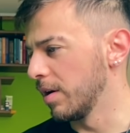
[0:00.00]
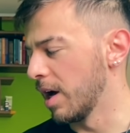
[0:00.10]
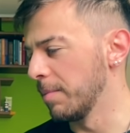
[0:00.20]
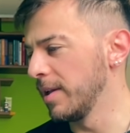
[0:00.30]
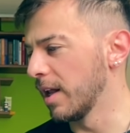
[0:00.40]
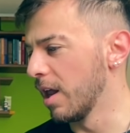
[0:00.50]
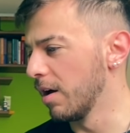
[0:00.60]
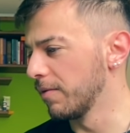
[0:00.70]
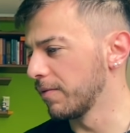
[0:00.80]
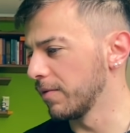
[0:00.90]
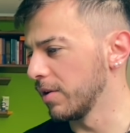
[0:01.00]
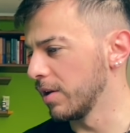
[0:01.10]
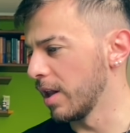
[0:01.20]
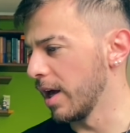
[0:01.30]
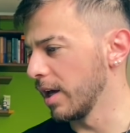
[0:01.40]
I mean, I love,
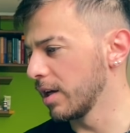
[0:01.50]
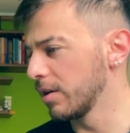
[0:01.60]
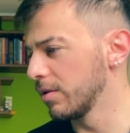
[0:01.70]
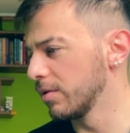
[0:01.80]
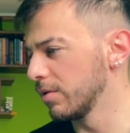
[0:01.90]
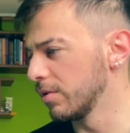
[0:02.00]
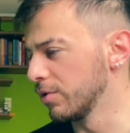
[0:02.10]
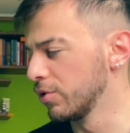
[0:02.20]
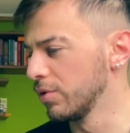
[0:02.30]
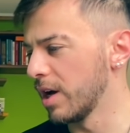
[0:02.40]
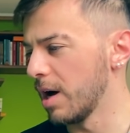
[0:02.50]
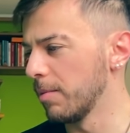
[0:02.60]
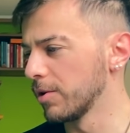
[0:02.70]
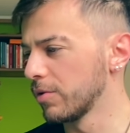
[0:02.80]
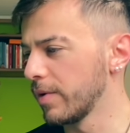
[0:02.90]
like, Ozuna, I'm
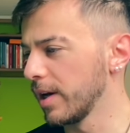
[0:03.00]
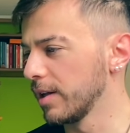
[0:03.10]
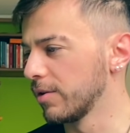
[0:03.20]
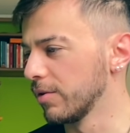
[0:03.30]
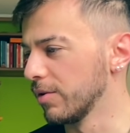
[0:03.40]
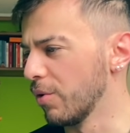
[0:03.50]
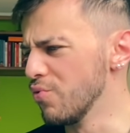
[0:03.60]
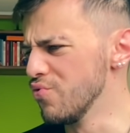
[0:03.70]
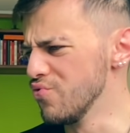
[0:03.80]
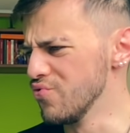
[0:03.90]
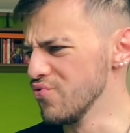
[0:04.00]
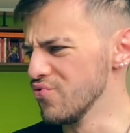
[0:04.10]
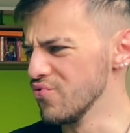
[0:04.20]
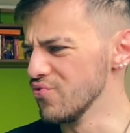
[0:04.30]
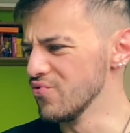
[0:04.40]
also reggaeton. Oh
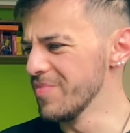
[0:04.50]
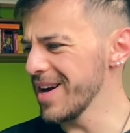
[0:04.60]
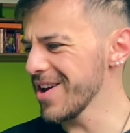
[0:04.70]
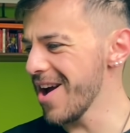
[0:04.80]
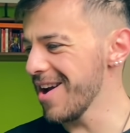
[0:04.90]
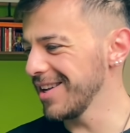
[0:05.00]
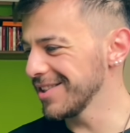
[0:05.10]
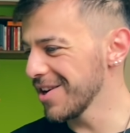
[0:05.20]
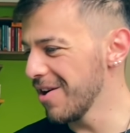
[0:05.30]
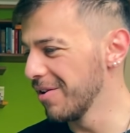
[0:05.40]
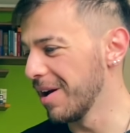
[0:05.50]
my god, let's go!